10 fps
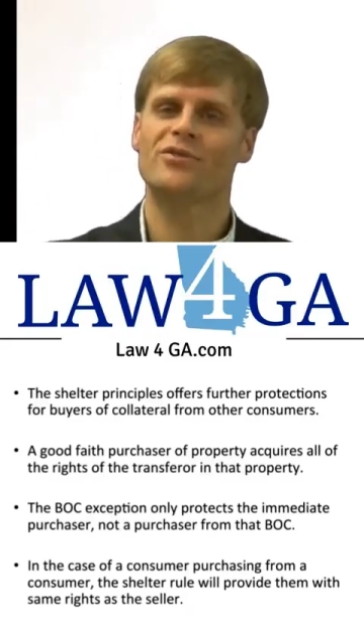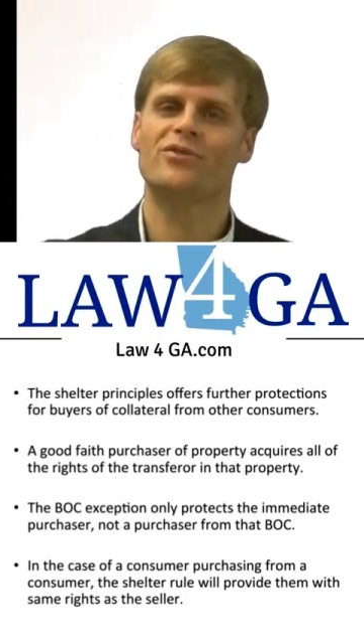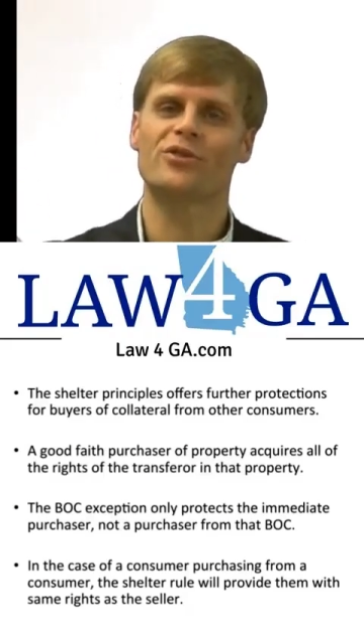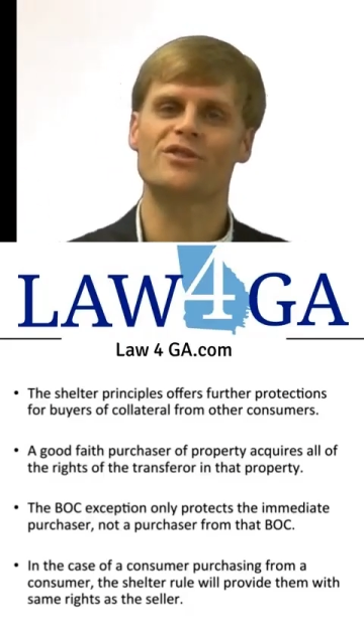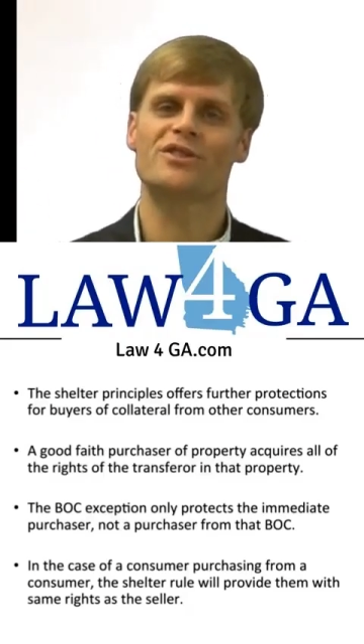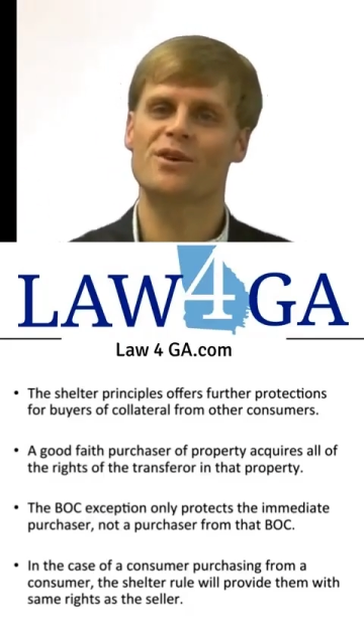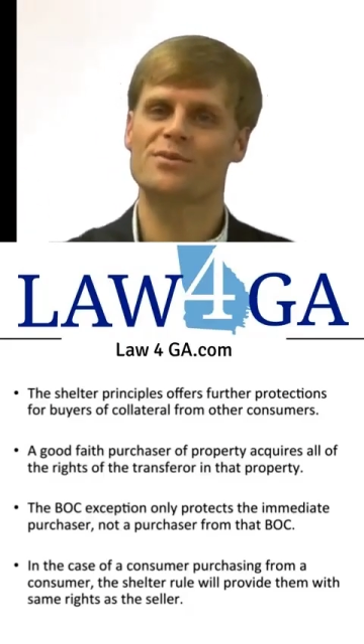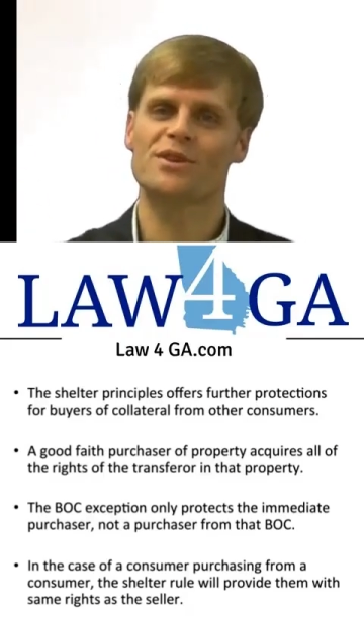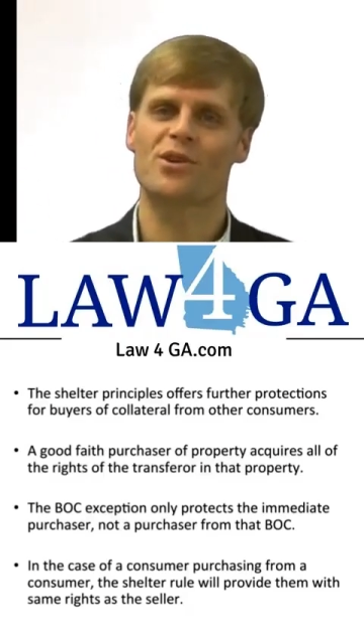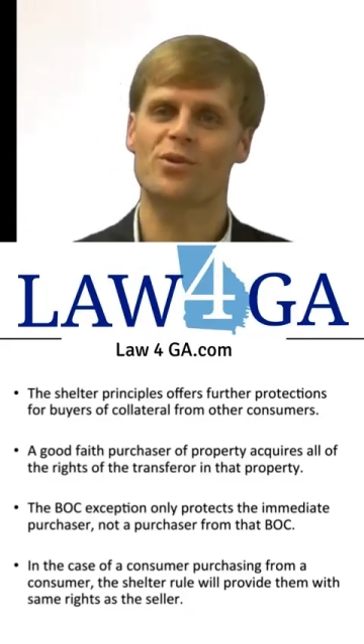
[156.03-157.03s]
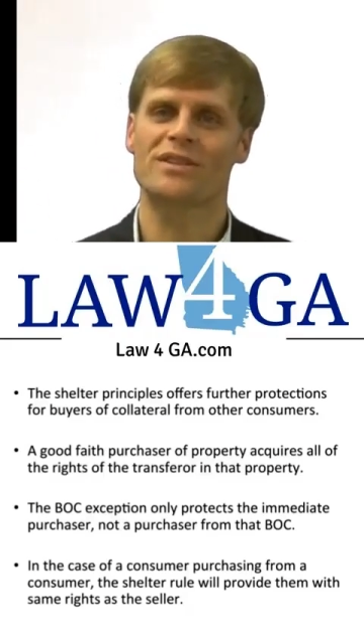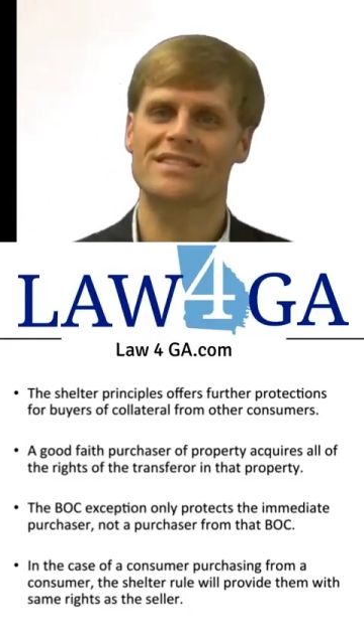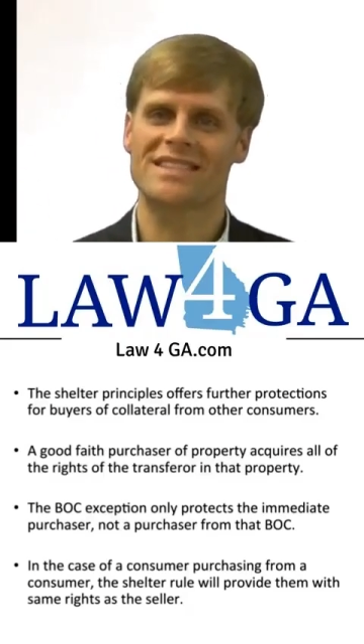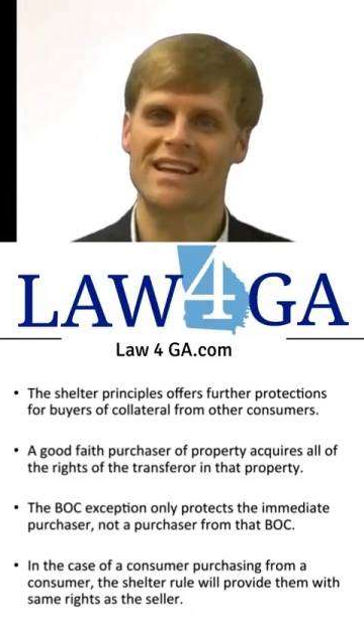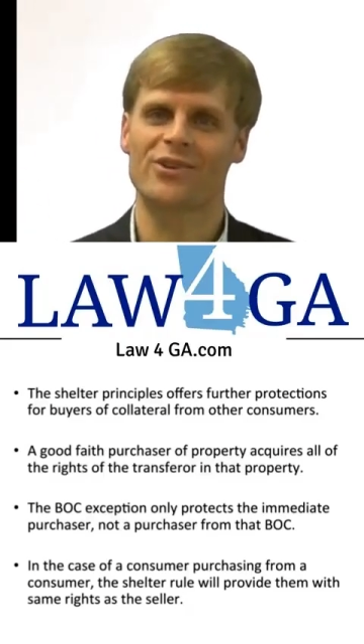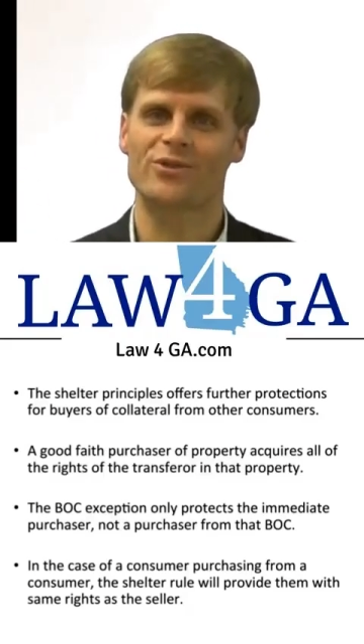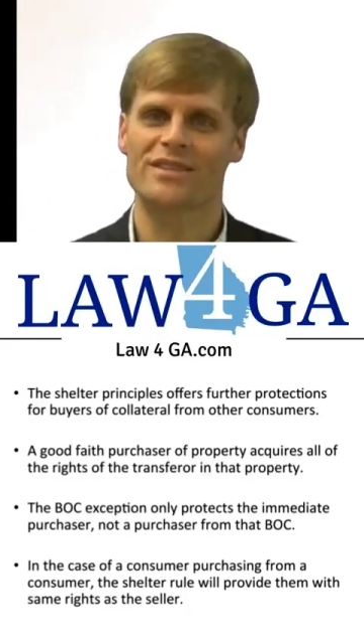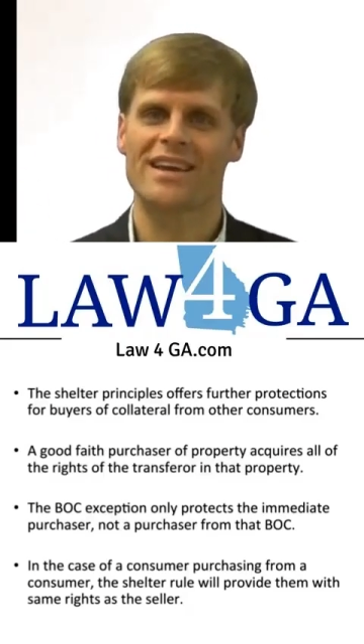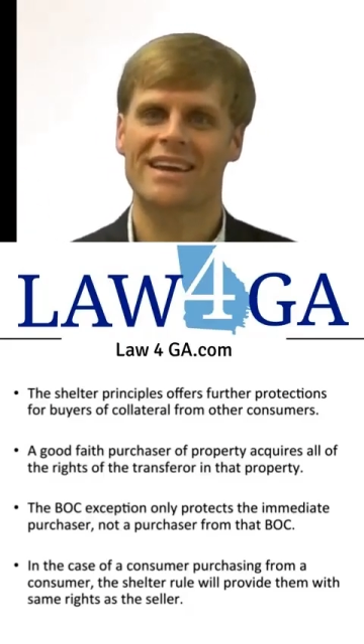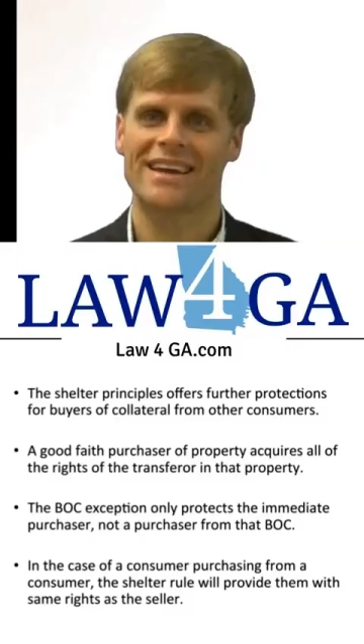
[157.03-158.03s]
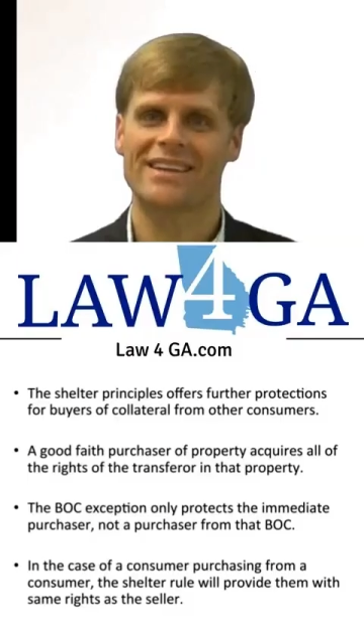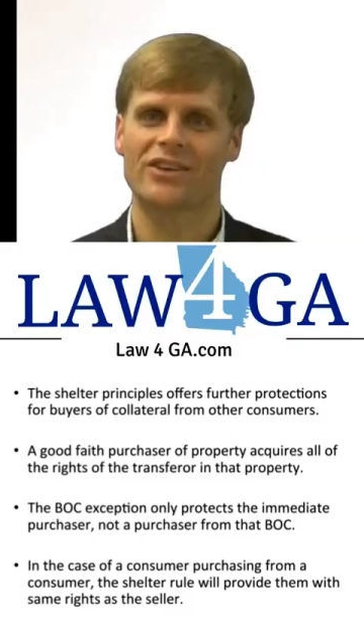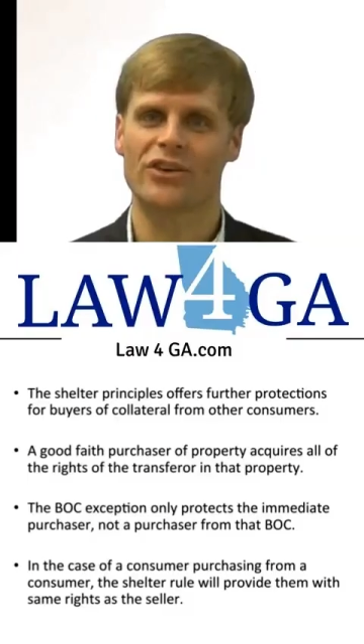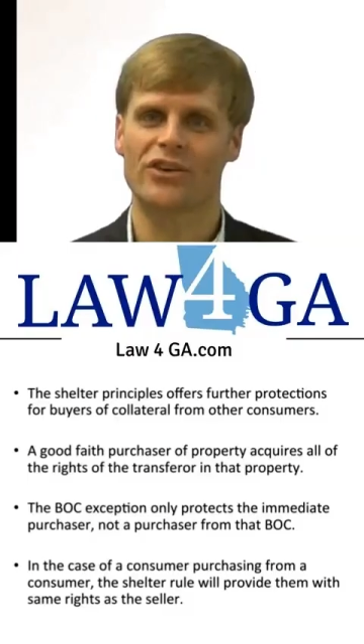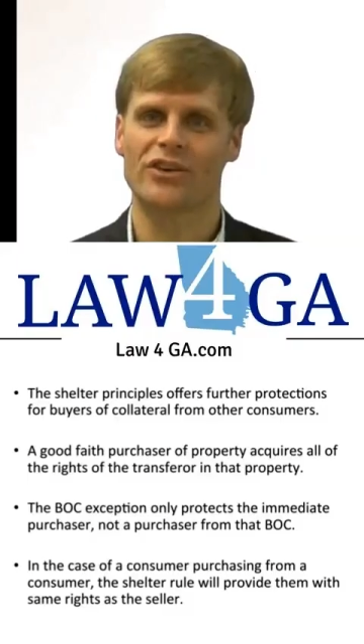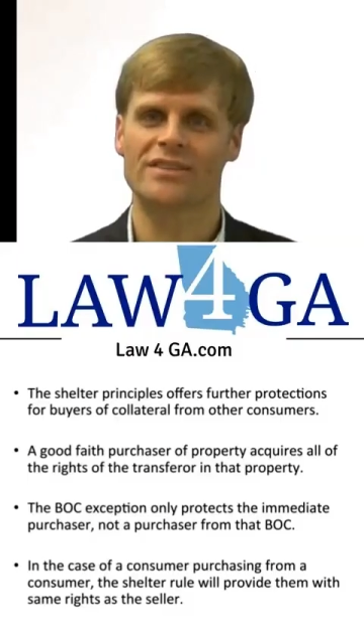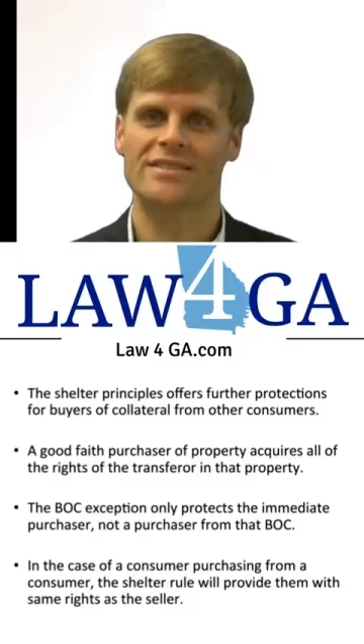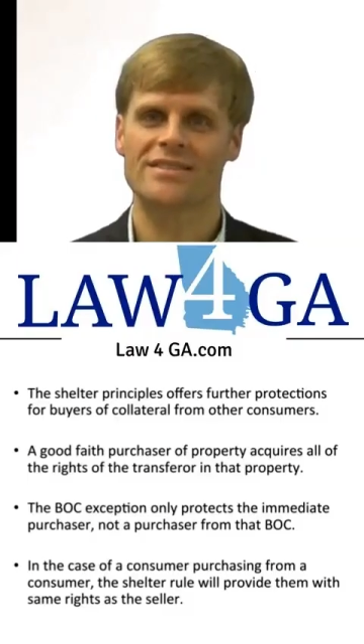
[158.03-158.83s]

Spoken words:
for subsequent sales in the goods.